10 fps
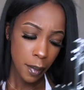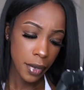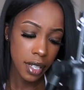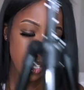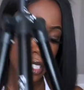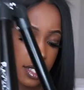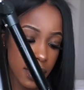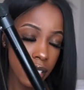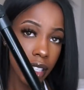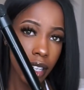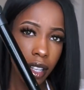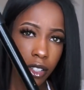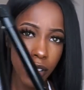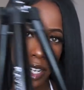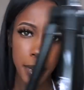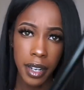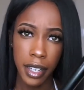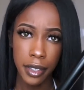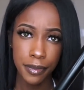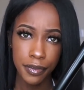But this is the
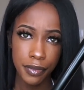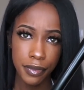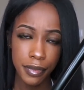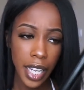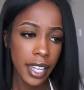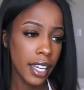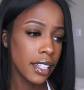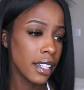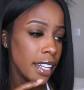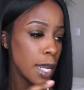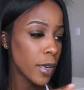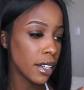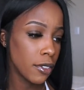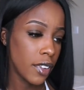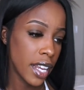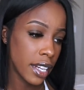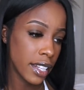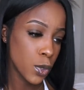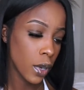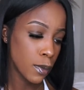tripod, and the name kind of faded.
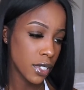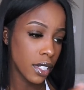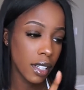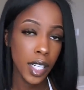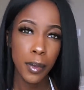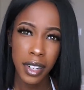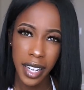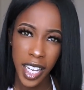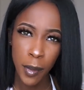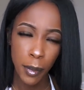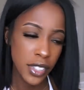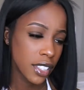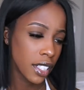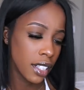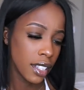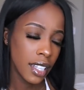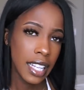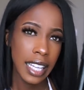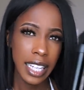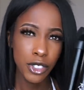That's why I'm just going to look up the name. I'm just going to
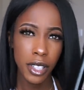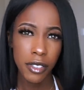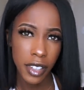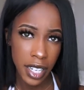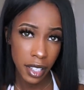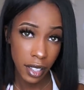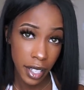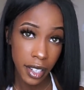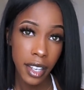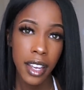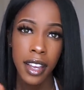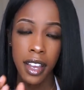like try to find the link.